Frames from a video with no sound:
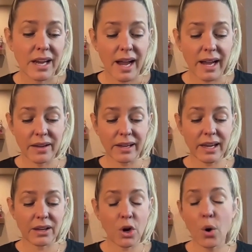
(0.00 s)
I
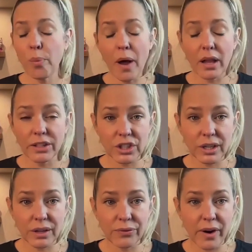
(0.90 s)
got no
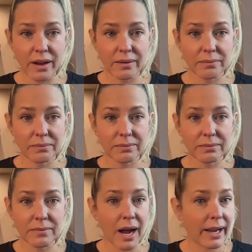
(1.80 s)
apology from
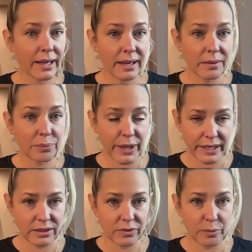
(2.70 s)
my
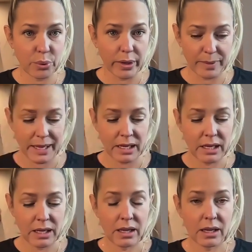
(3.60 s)
place of employment.
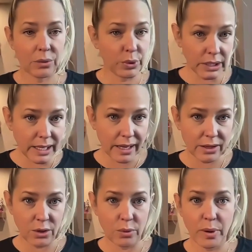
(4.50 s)
I really got
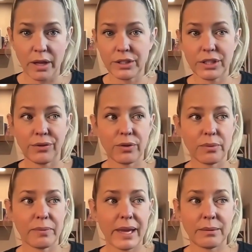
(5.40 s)
no apology
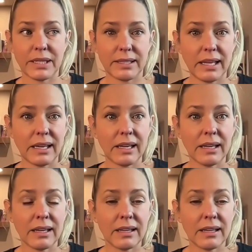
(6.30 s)
from NBC.